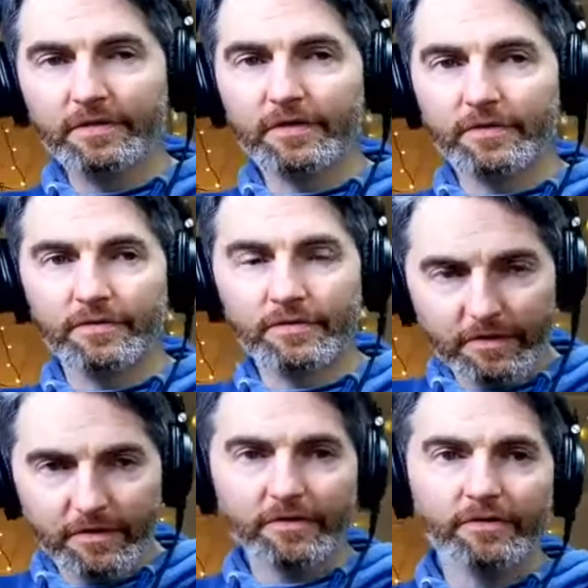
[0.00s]
2,
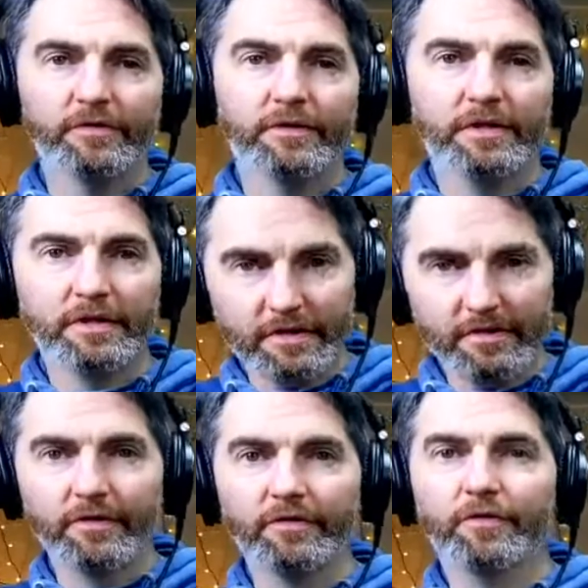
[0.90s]
3,
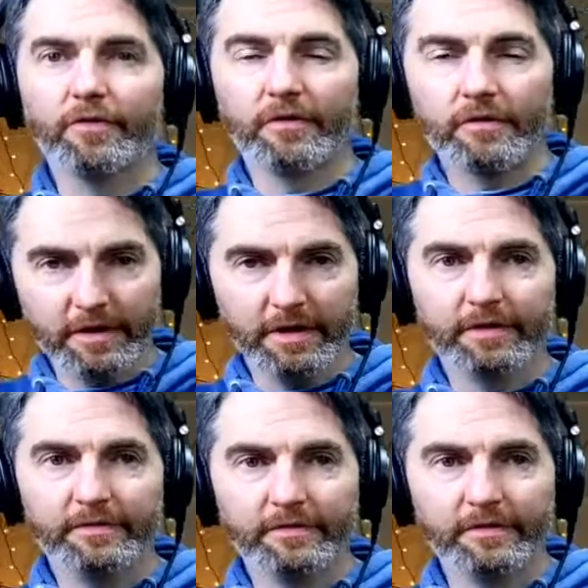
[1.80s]
4, and
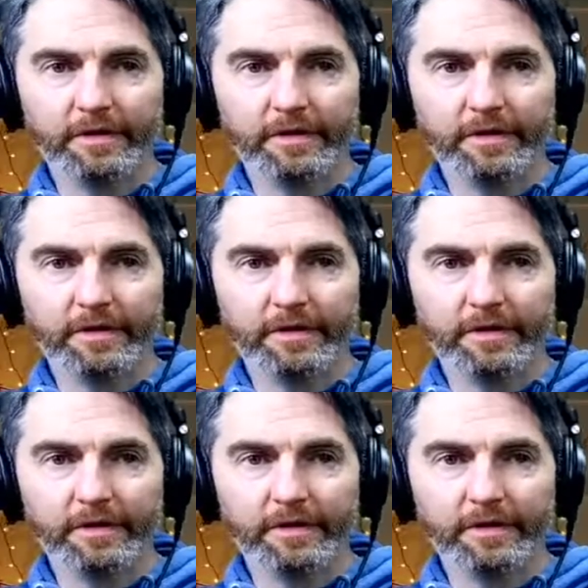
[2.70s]
2,